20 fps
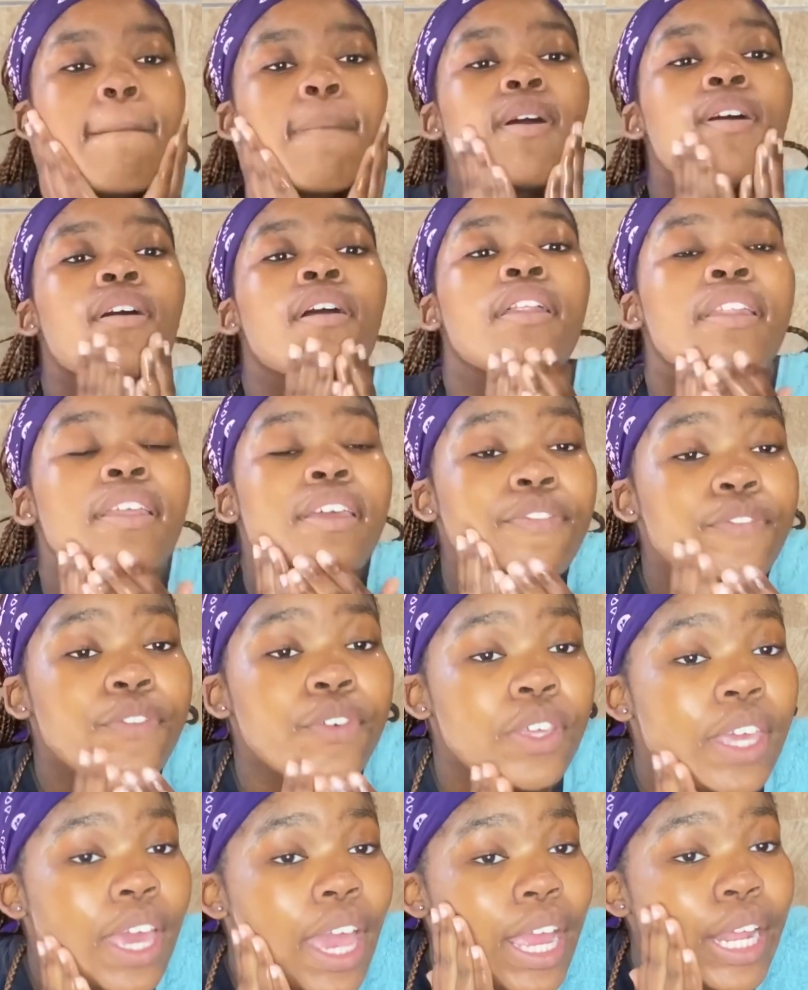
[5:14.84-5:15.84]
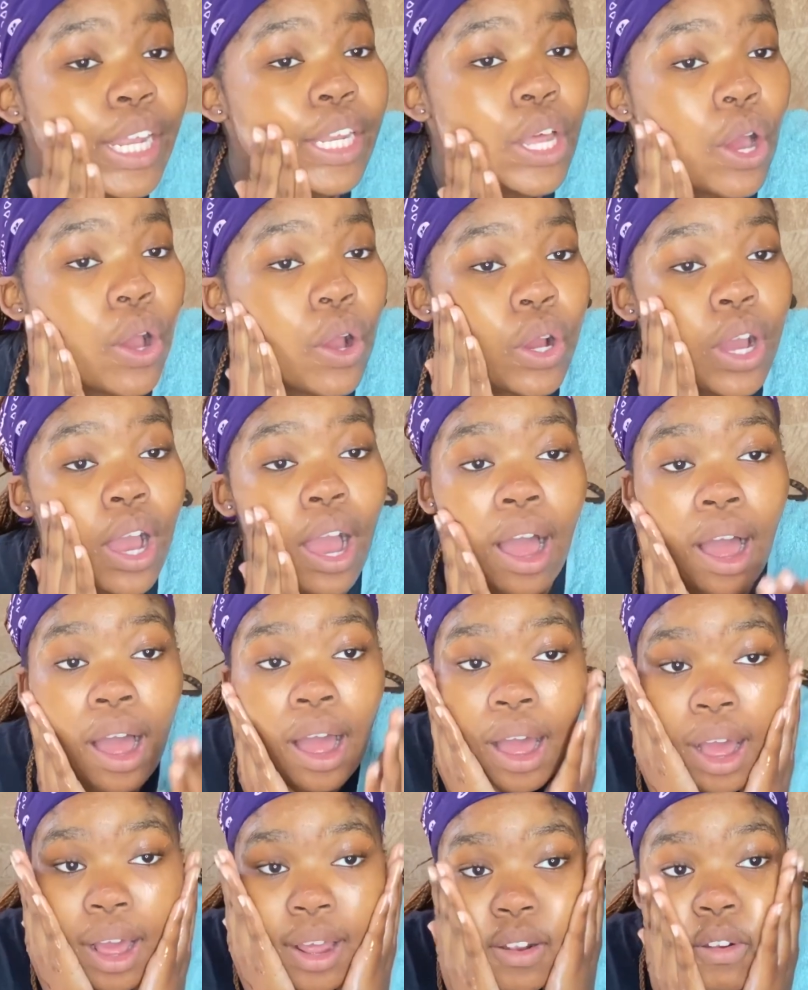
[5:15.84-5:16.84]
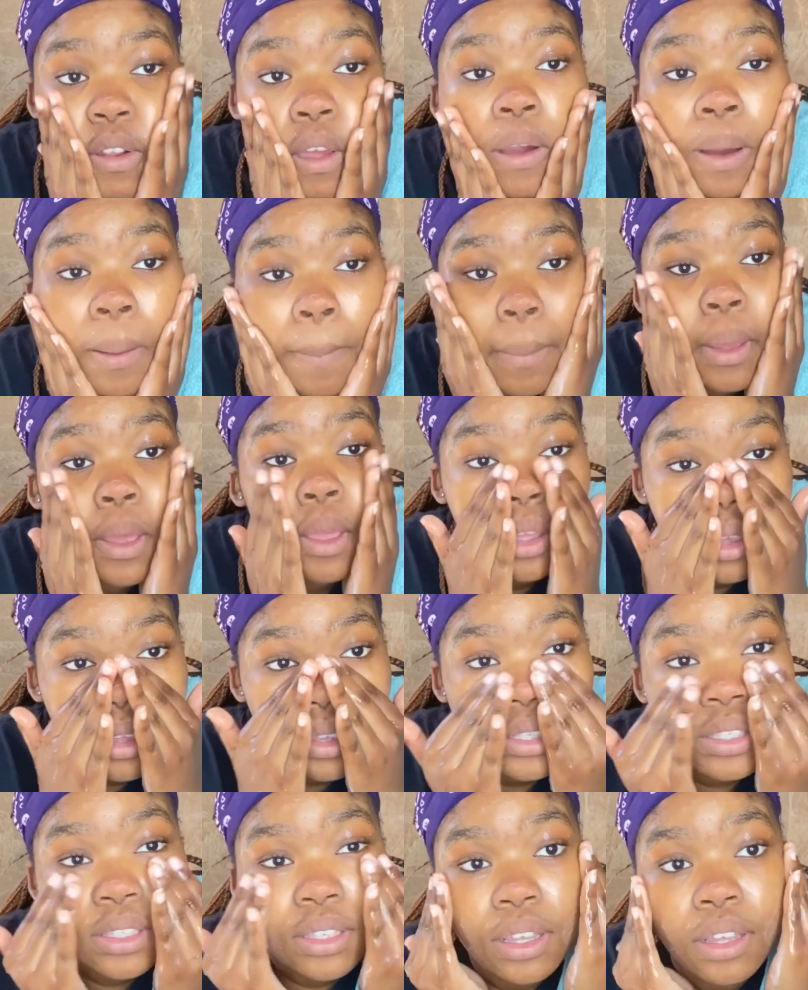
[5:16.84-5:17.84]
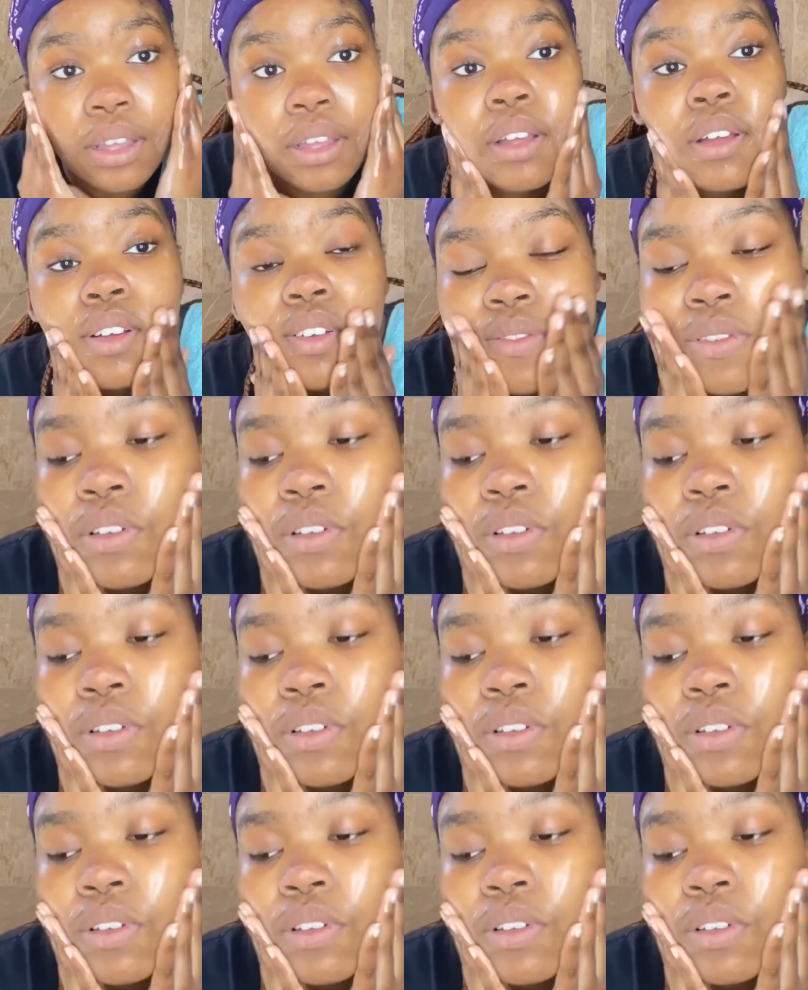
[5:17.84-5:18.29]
And if you can't know God, nigga, really sells.